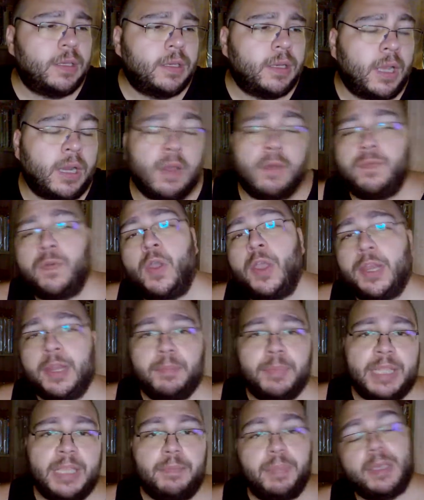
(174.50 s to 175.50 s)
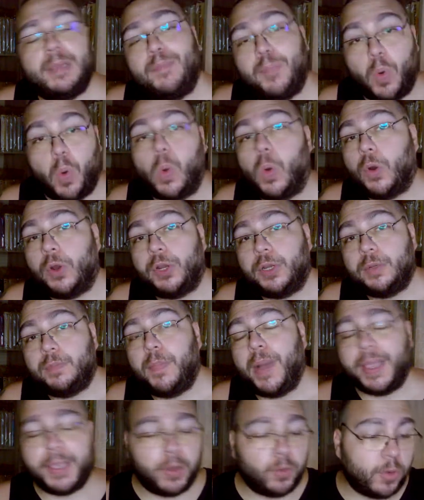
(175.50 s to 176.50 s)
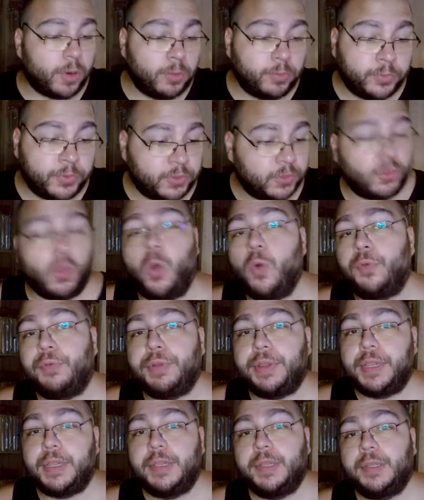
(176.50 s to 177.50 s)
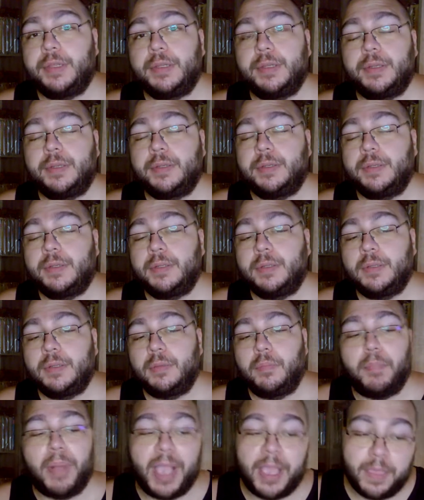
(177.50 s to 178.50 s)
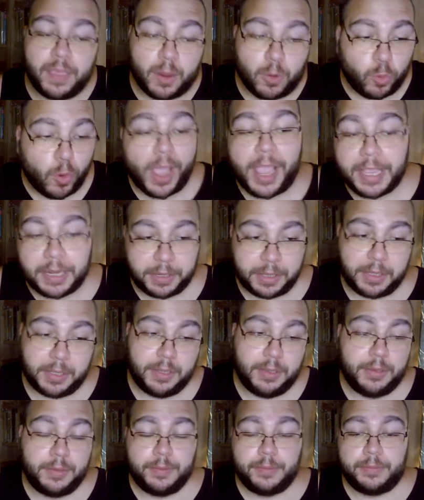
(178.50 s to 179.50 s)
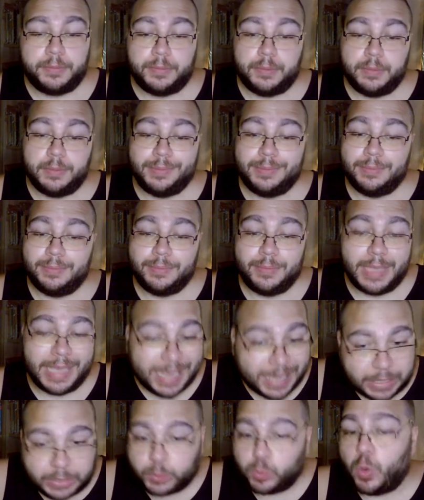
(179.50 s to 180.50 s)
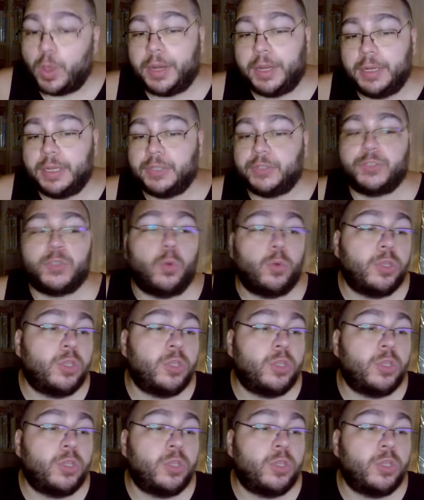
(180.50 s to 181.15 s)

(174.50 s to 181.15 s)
unavoidably be bored by your own story, by the writing. It is what it is. So